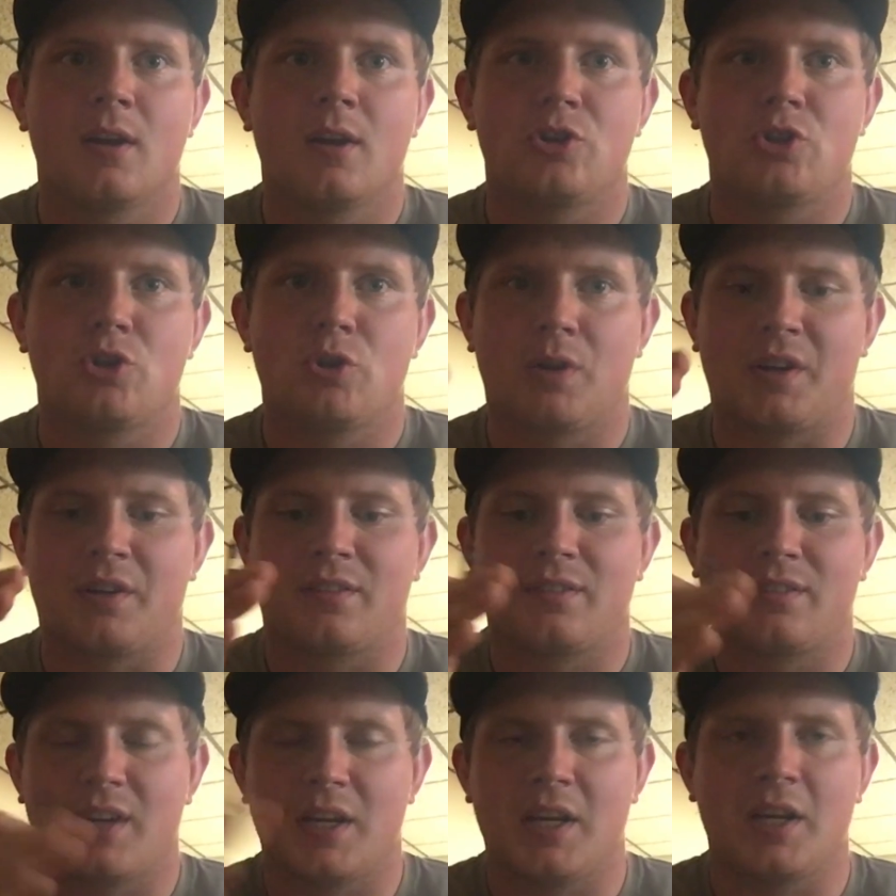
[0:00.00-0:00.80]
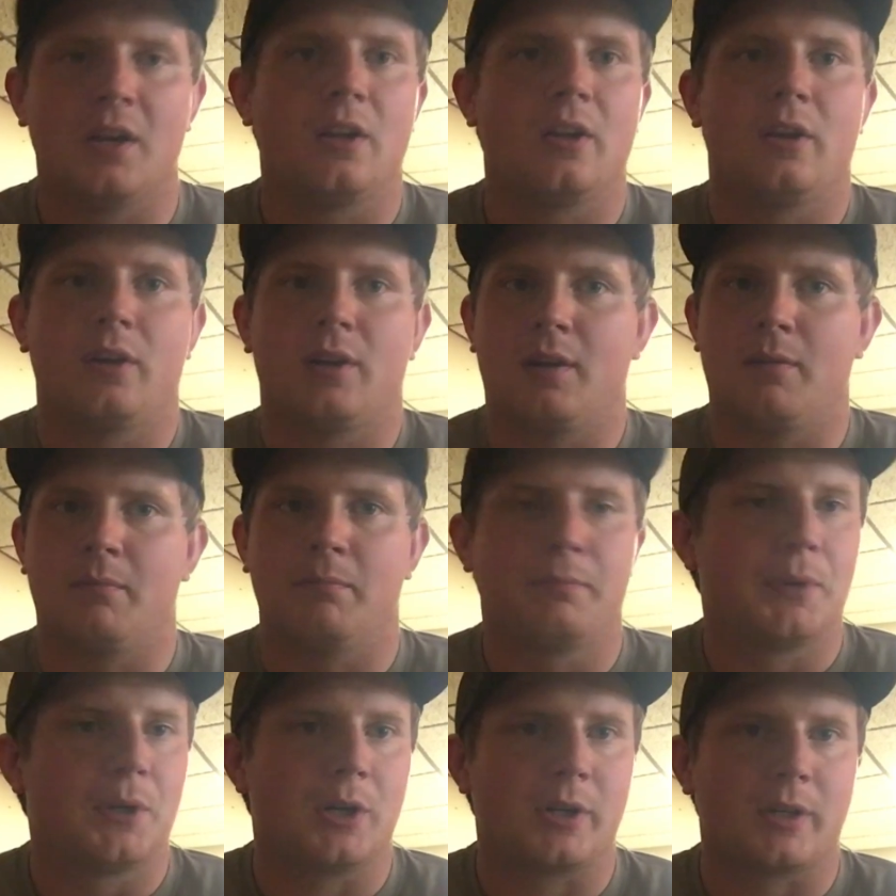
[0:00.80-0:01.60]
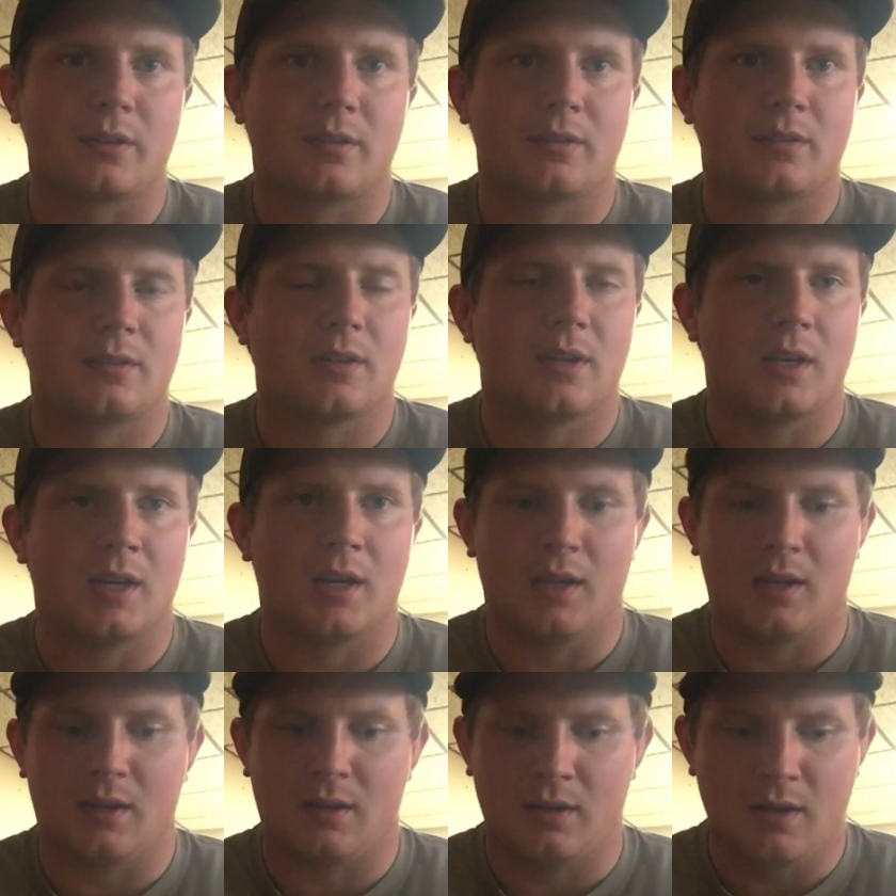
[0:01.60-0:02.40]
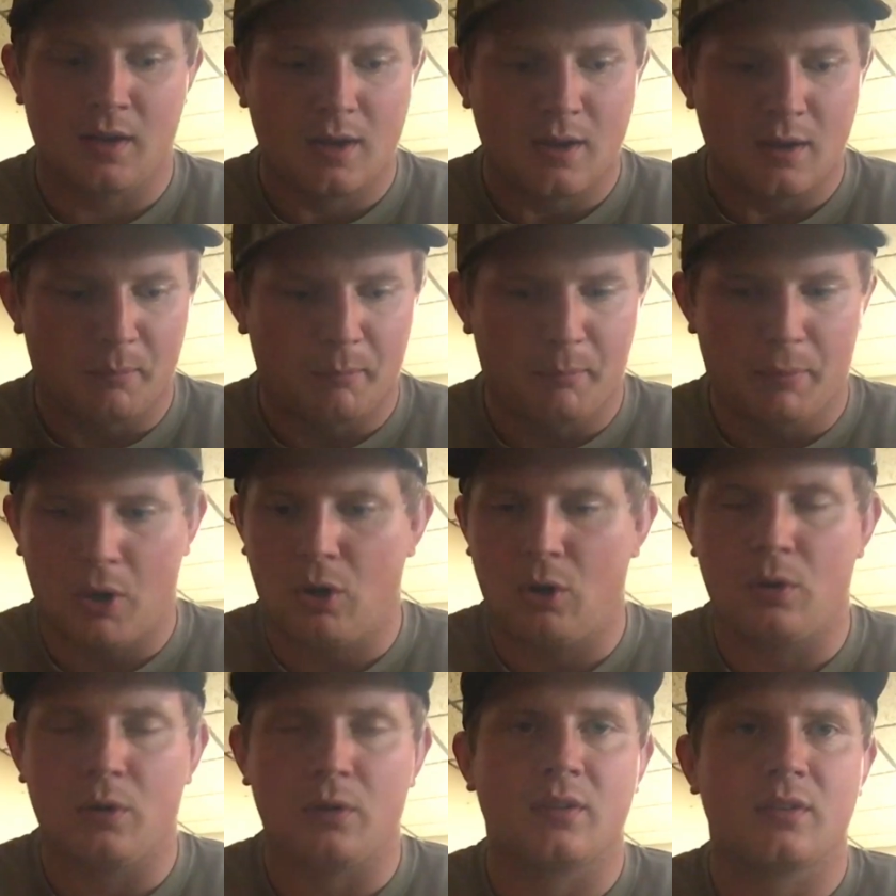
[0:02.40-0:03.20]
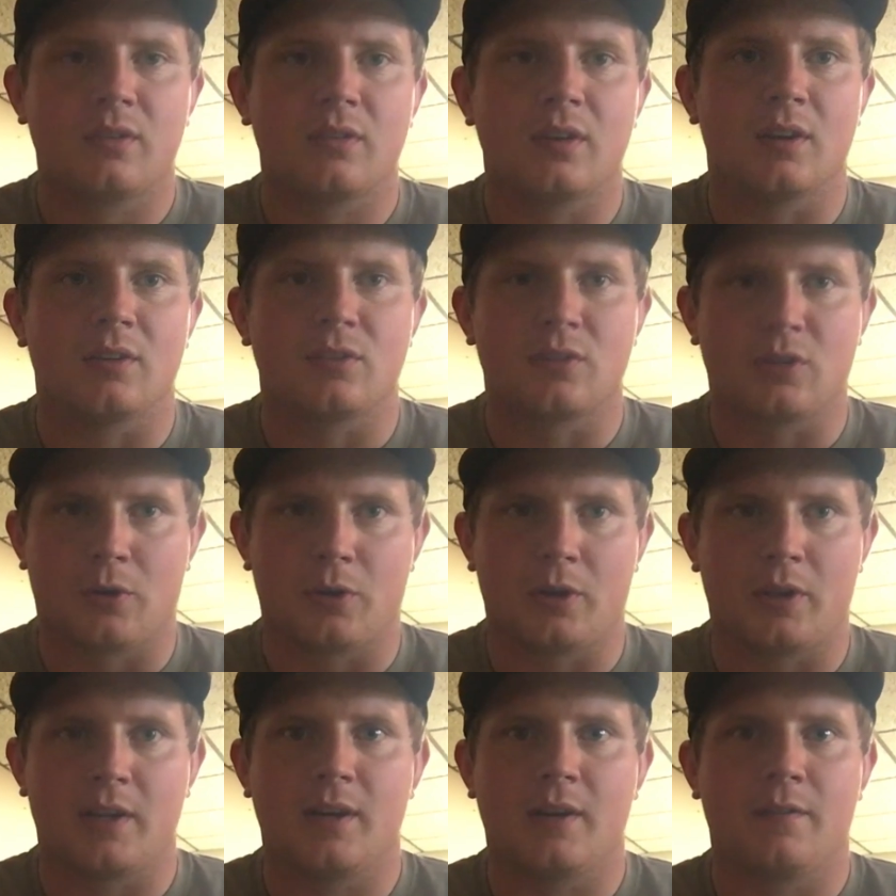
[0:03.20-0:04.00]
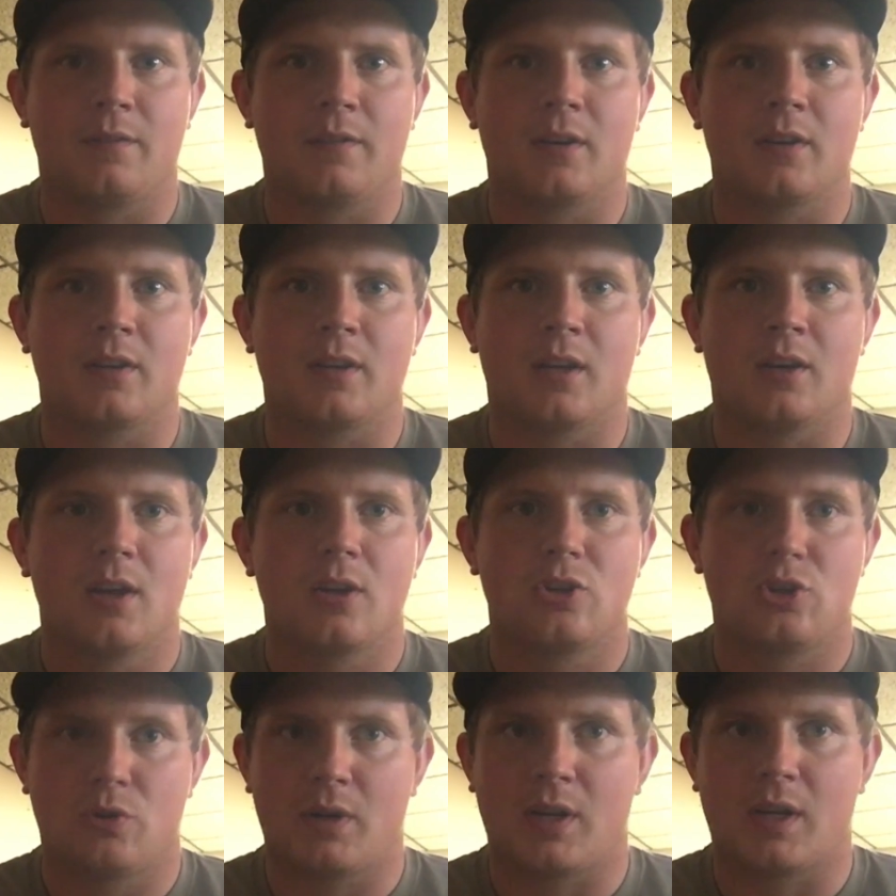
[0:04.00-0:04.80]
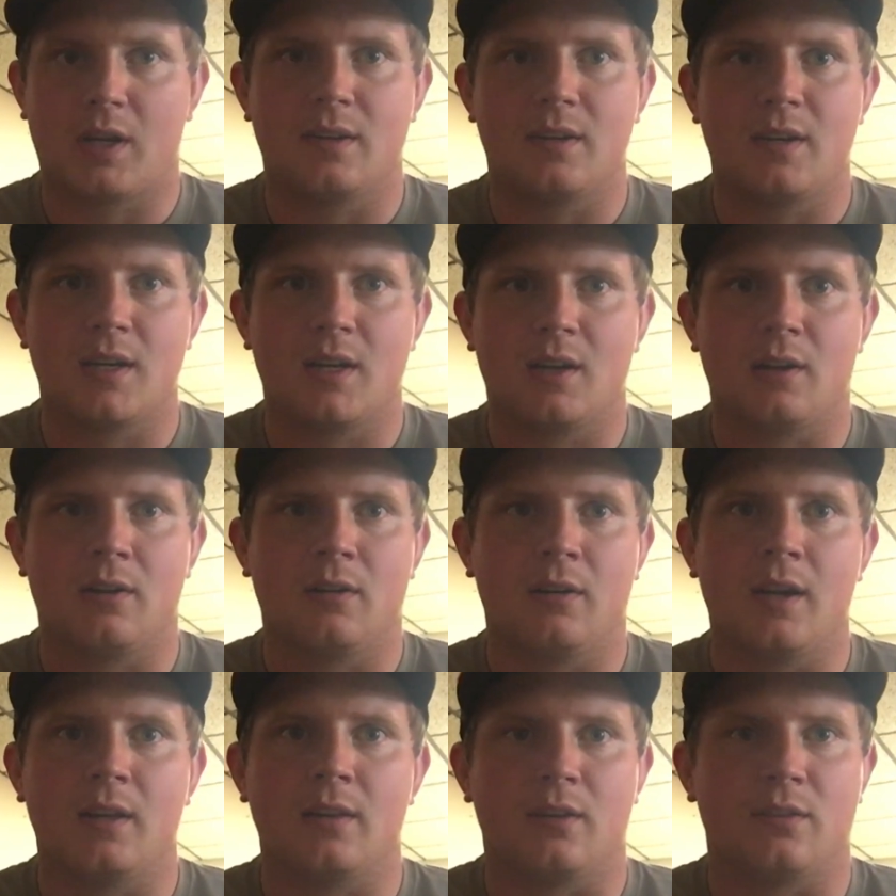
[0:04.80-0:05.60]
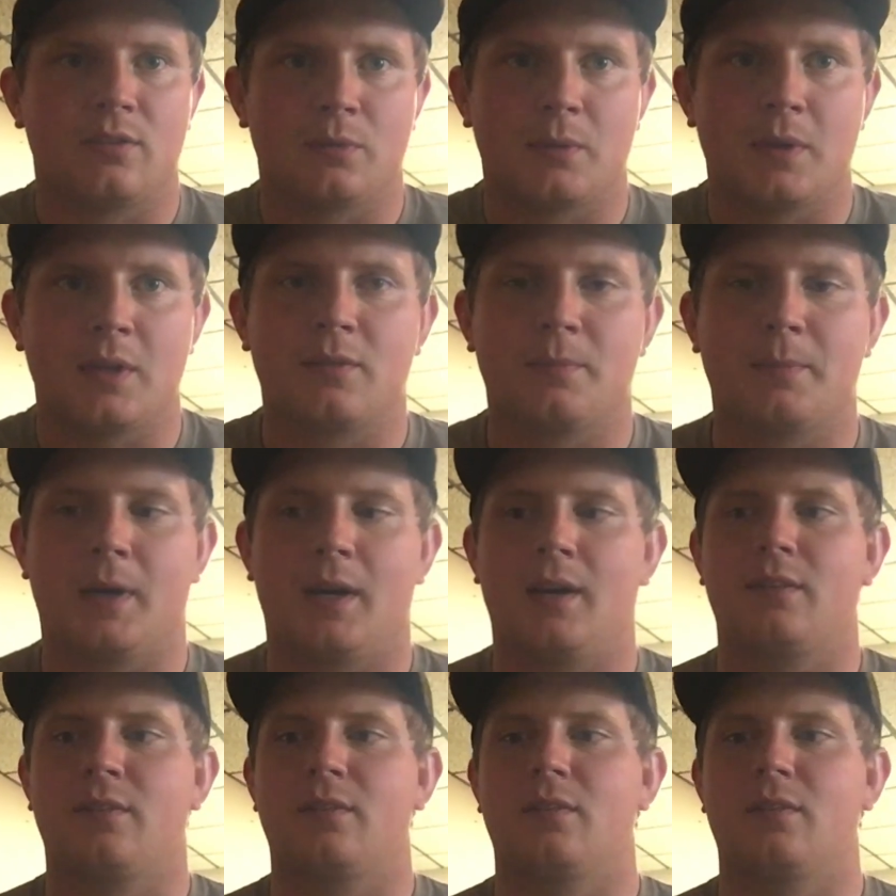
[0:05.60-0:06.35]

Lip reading: shooting steel and books and bones is totally different than shooting a deer right in the sweet spot.